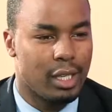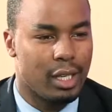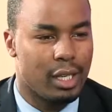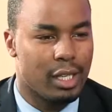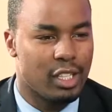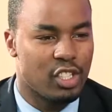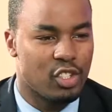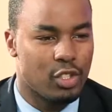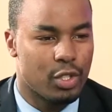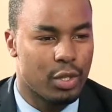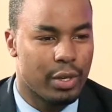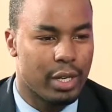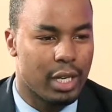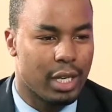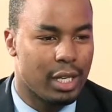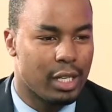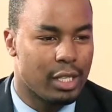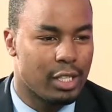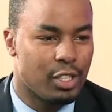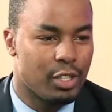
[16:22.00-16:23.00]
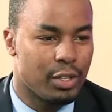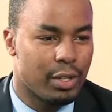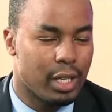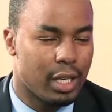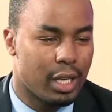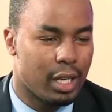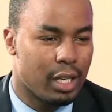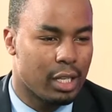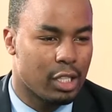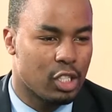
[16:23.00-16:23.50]
uh, historically,
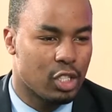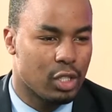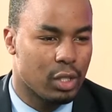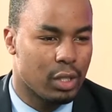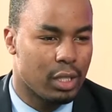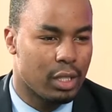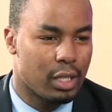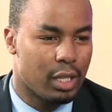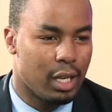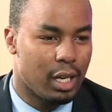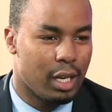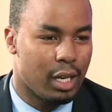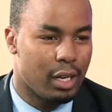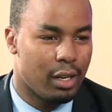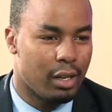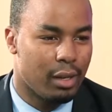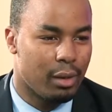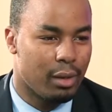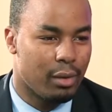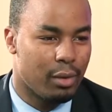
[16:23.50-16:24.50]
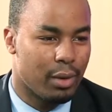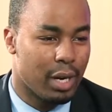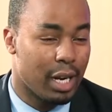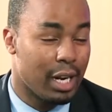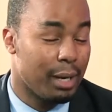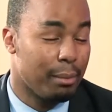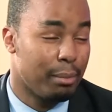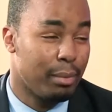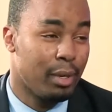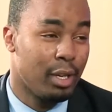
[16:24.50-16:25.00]
during election uh,
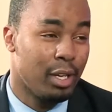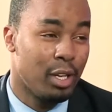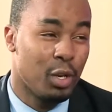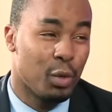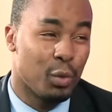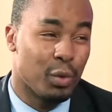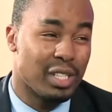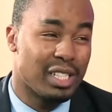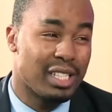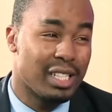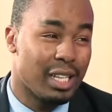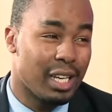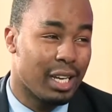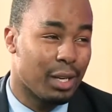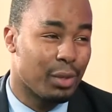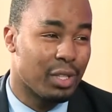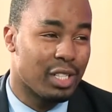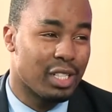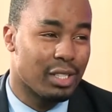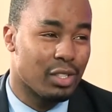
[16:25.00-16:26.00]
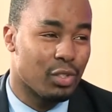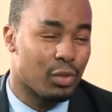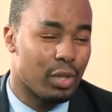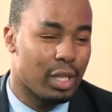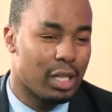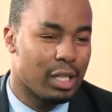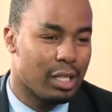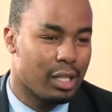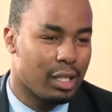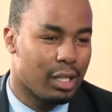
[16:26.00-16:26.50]
run-up, we see equities
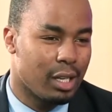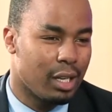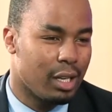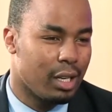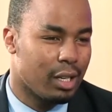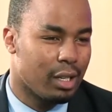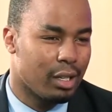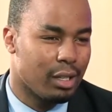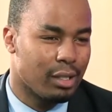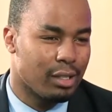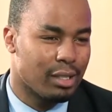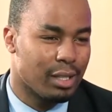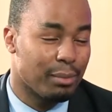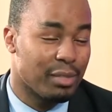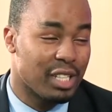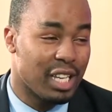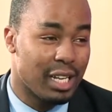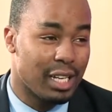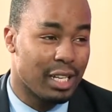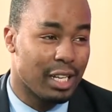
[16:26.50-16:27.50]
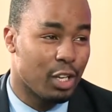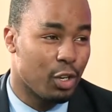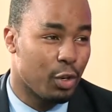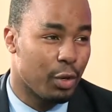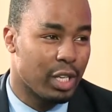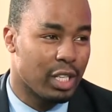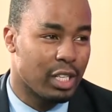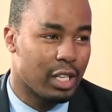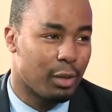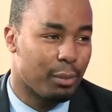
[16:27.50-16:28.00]
really uh, subsiding and
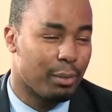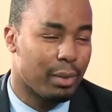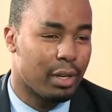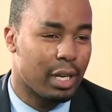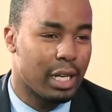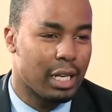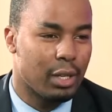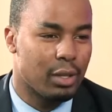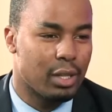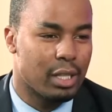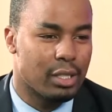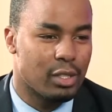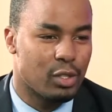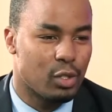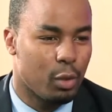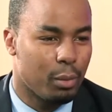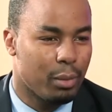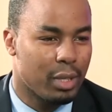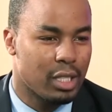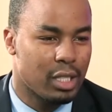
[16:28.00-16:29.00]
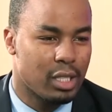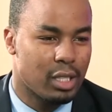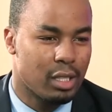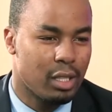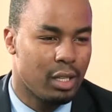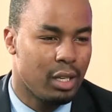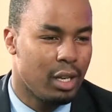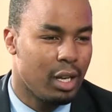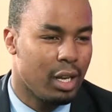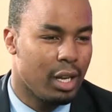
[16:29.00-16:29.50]
going down. But right now, there's so much
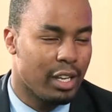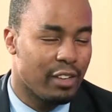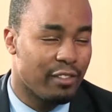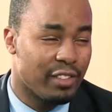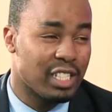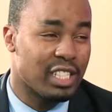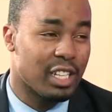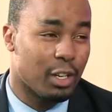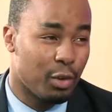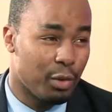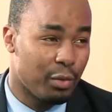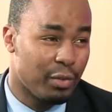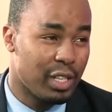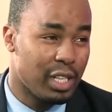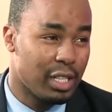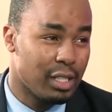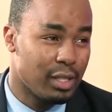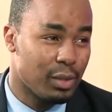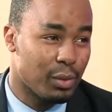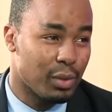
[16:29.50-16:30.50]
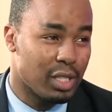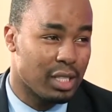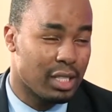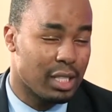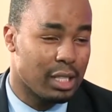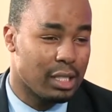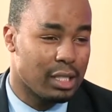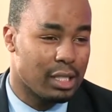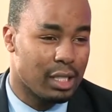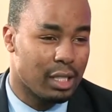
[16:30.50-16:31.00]
investor confidence. We're
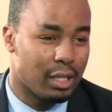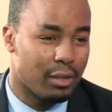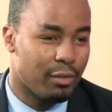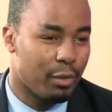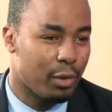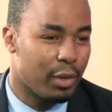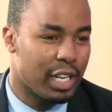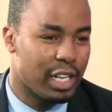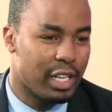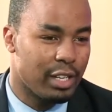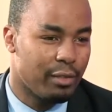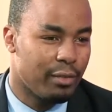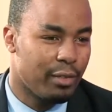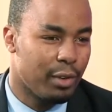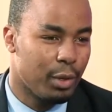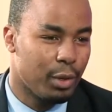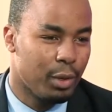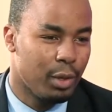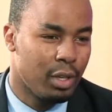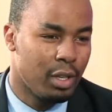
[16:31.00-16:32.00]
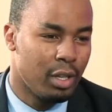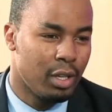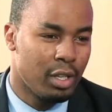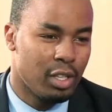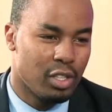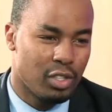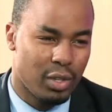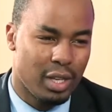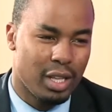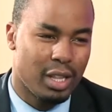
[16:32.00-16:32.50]
still seeing foreign inflow.
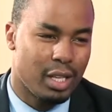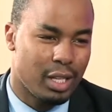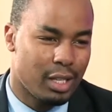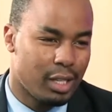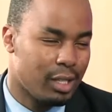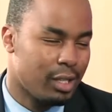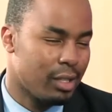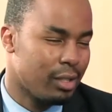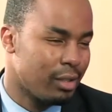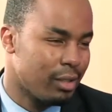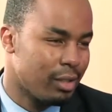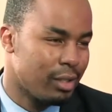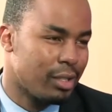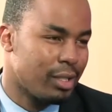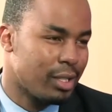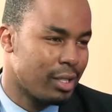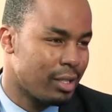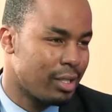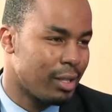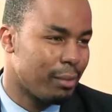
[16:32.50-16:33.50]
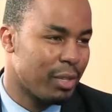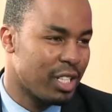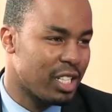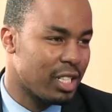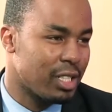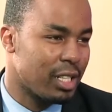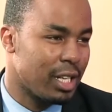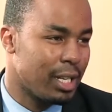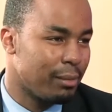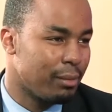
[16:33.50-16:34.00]
So I think it's, it's a better
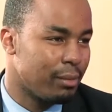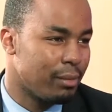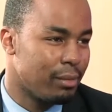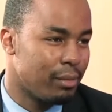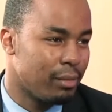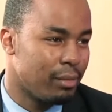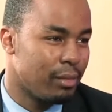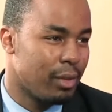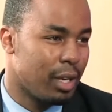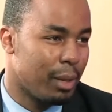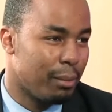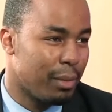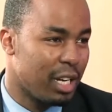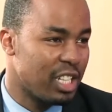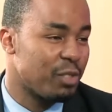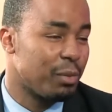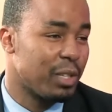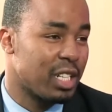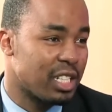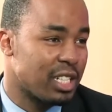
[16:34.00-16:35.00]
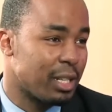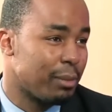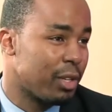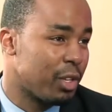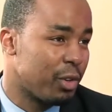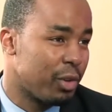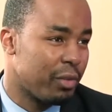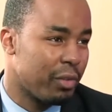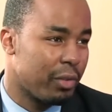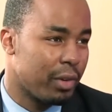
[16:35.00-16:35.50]
time, a much better time
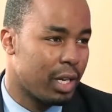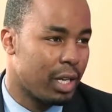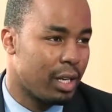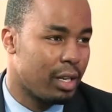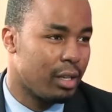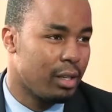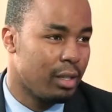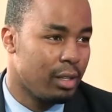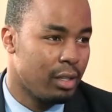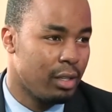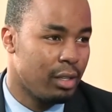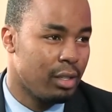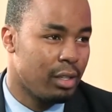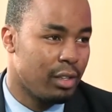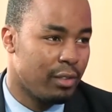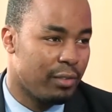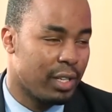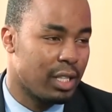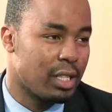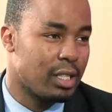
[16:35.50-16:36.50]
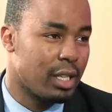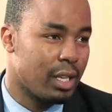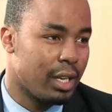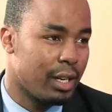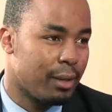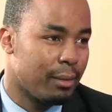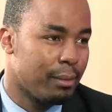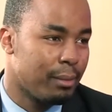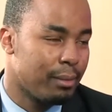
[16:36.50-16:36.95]
than we've ever had, mm -hmm. if I'd say, yeah.